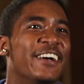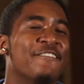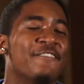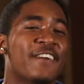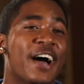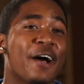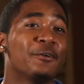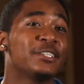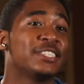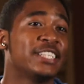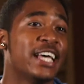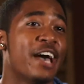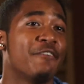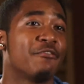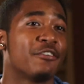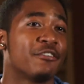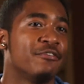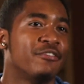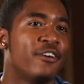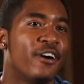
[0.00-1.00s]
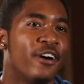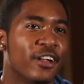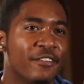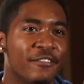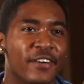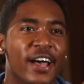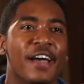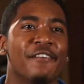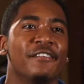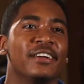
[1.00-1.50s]
If I was to ever fall,
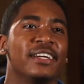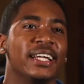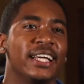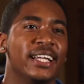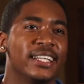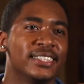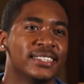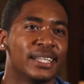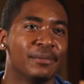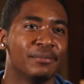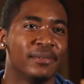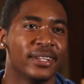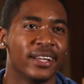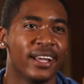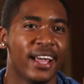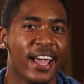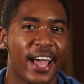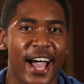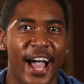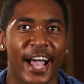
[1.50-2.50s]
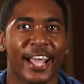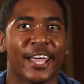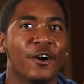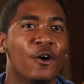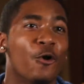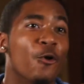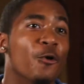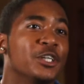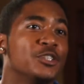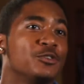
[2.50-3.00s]
if I ever needed something, I could
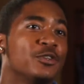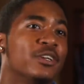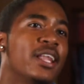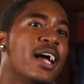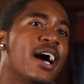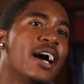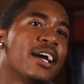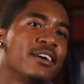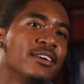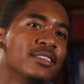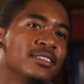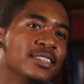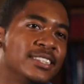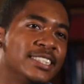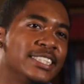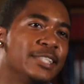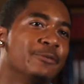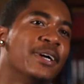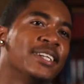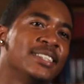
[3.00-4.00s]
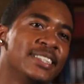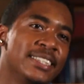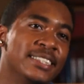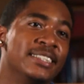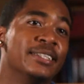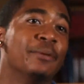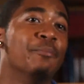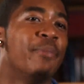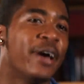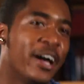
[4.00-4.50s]
always rely on the CYC
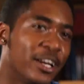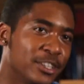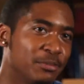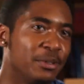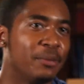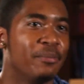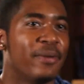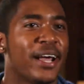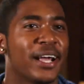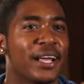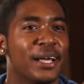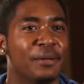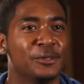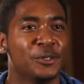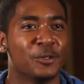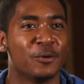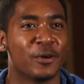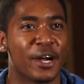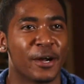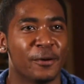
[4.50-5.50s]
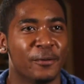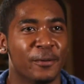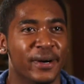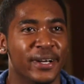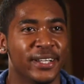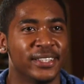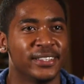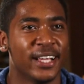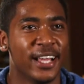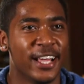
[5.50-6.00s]
to bounce me back up to where I
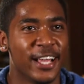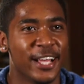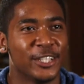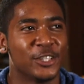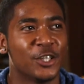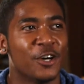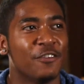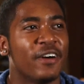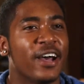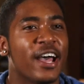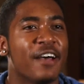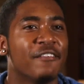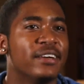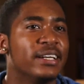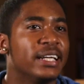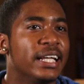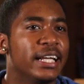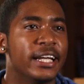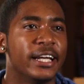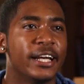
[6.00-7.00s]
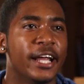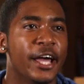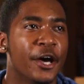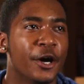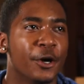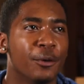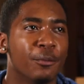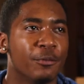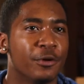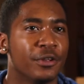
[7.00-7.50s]
was. So if I ever needed
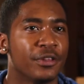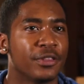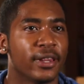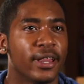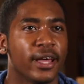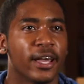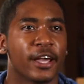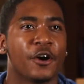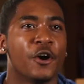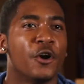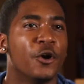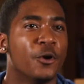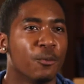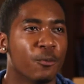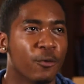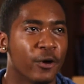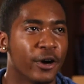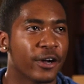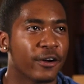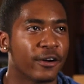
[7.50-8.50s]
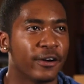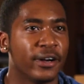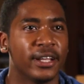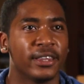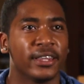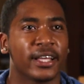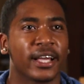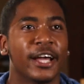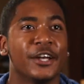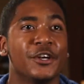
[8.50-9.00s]
help with homework or
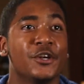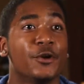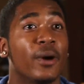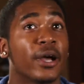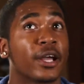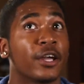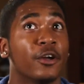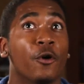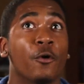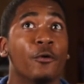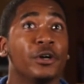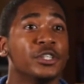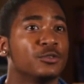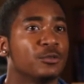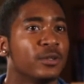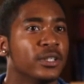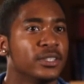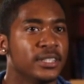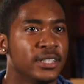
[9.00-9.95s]
anything, I knew I could always run